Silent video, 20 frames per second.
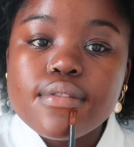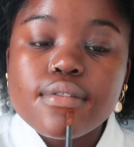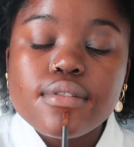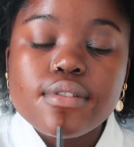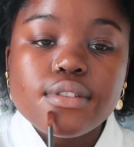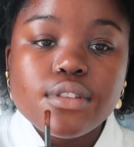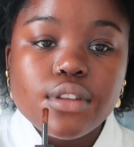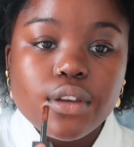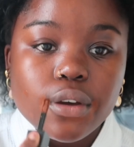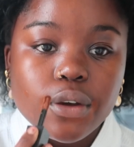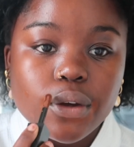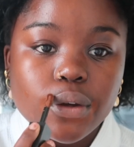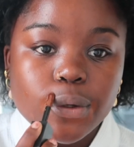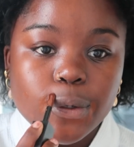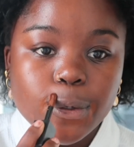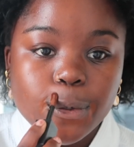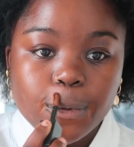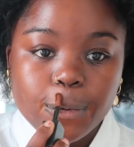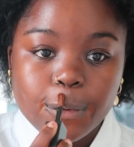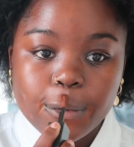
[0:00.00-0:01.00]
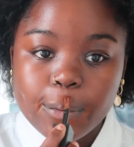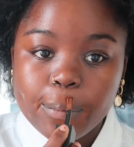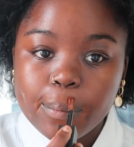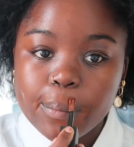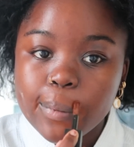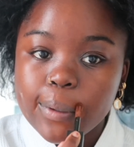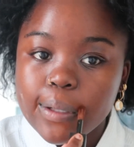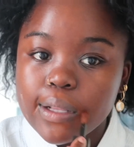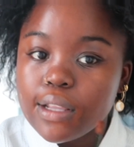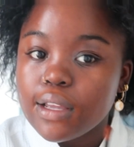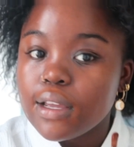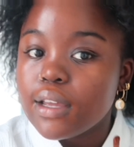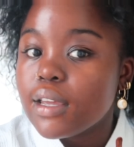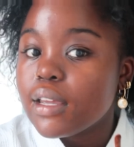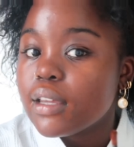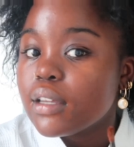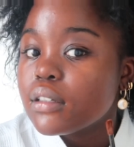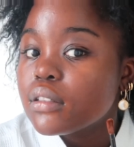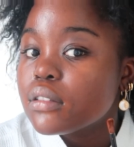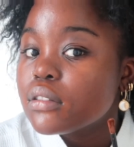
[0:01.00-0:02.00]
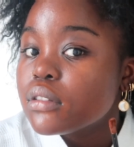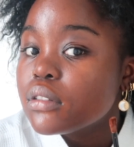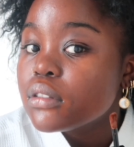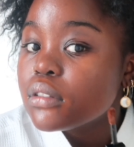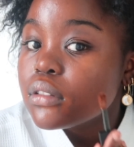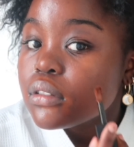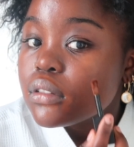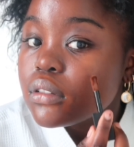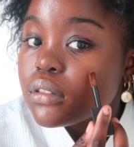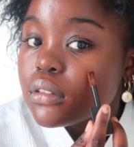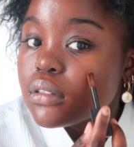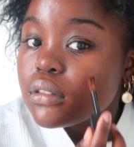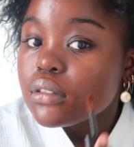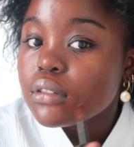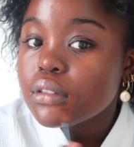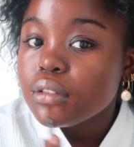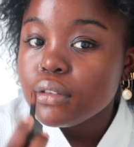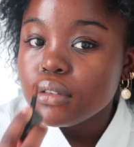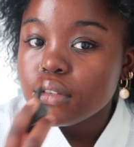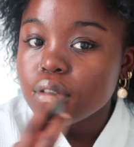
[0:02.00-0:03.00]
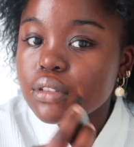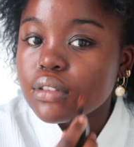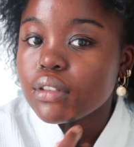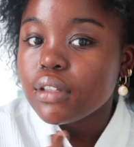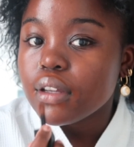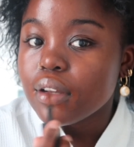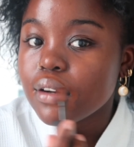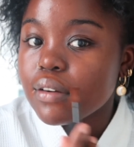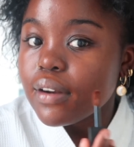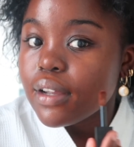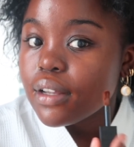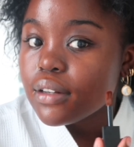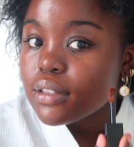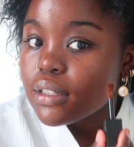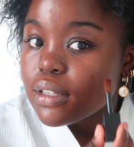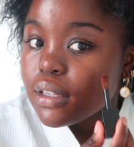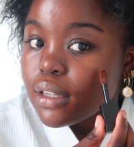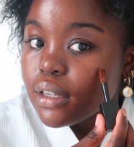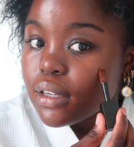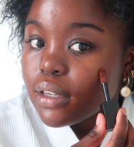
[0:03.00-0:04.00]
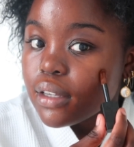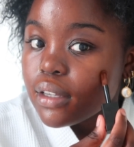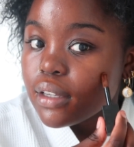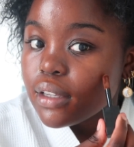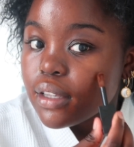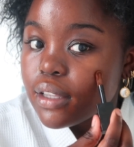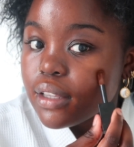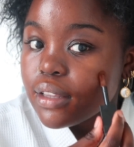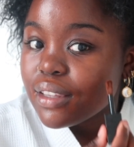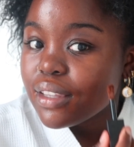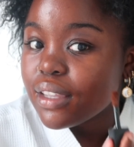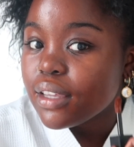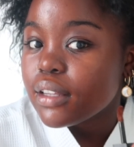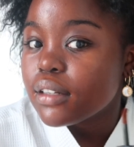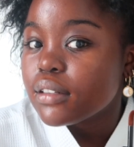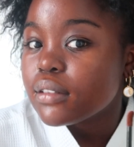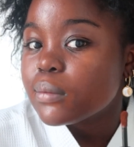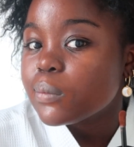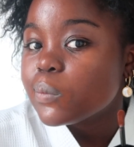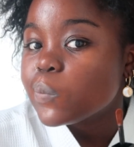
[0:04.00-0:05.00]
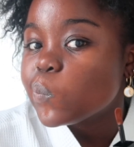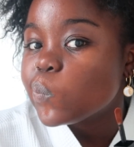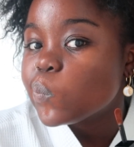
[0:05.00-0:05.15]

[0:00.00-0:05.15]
So just apply usually around here, and then